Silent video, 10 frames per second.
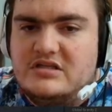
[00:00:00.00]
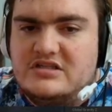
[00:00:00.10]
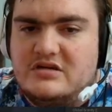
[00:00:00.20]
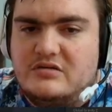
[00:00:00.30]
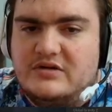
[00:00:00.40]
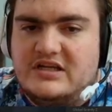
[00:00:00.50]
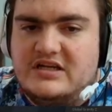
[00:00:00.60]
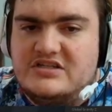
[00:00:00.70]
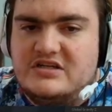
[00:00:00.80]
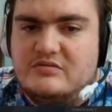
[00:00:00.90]
So we can
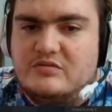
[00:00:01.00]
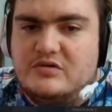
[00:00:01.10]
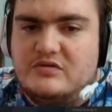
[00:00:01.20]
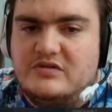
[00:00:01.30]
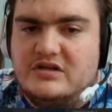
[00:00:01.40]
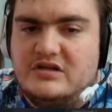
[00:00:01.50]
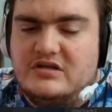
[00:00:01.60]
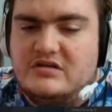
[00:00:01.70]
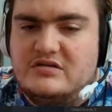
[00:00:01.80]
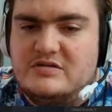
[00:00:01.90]
actually remove the
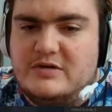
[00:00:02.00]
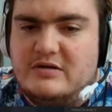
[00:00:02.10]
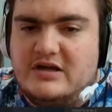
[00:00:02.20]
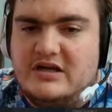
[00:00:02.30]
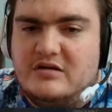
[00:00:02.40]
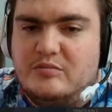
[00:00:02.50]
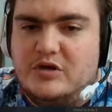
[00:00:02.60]
spot right here.